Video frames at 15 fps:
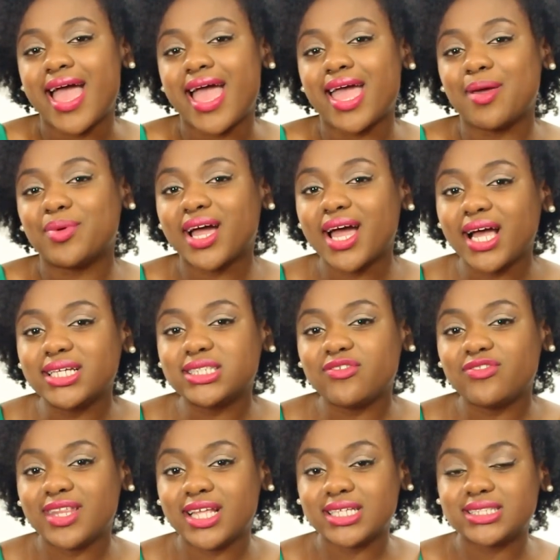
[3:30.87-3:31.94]
And because
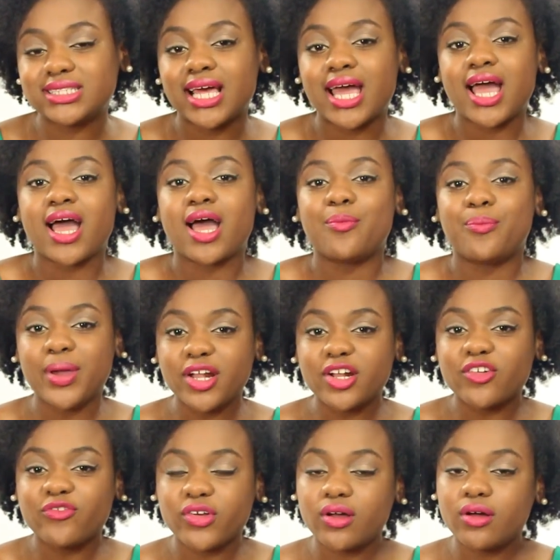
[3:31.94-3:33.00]
of this,
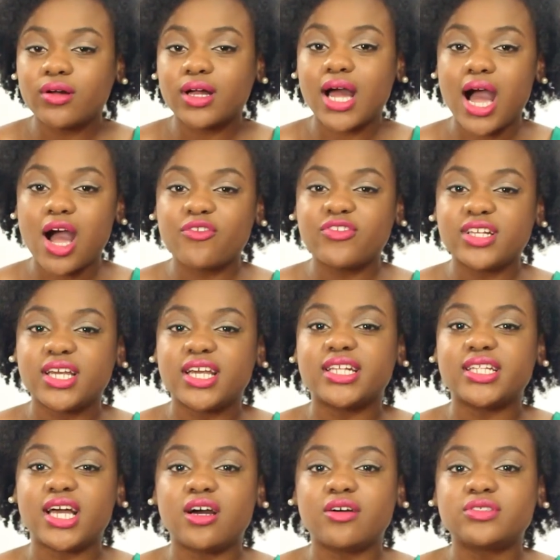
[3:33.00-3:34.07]
Peter felt confident
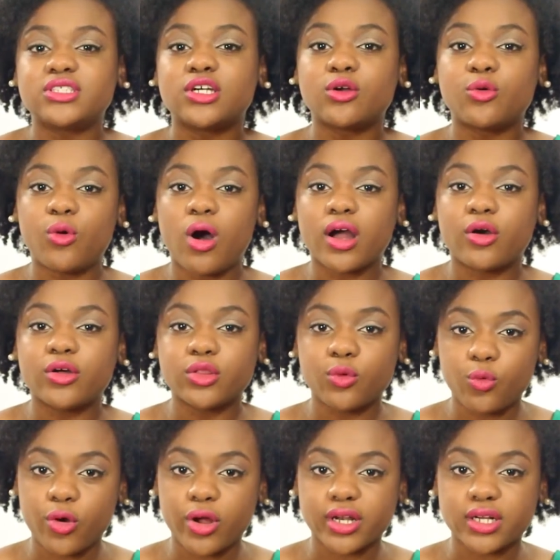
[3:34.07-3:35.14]
enough to walk on the
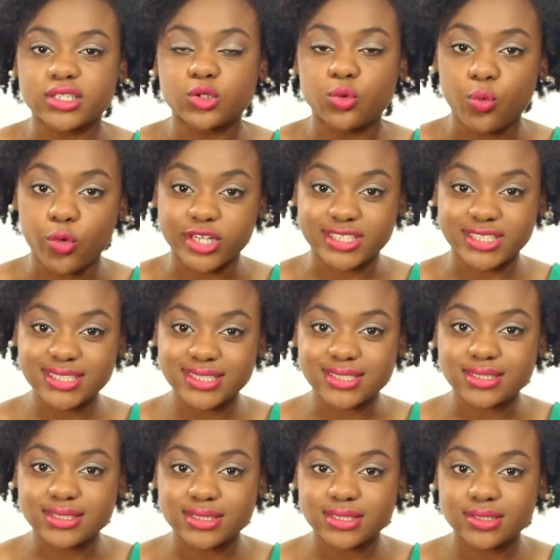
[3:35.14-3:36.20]
water toward
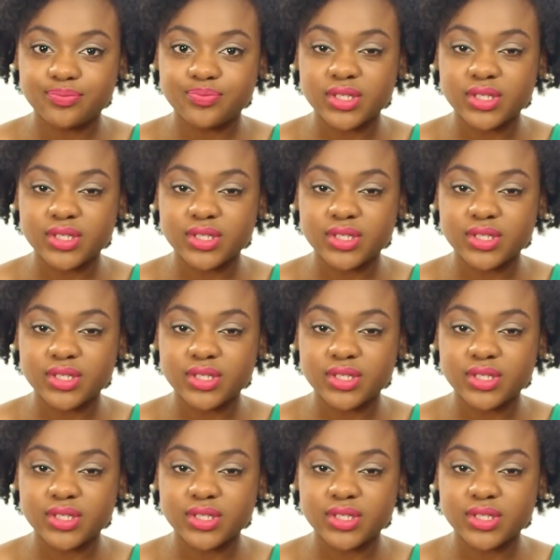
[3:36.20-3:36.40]
Jesus.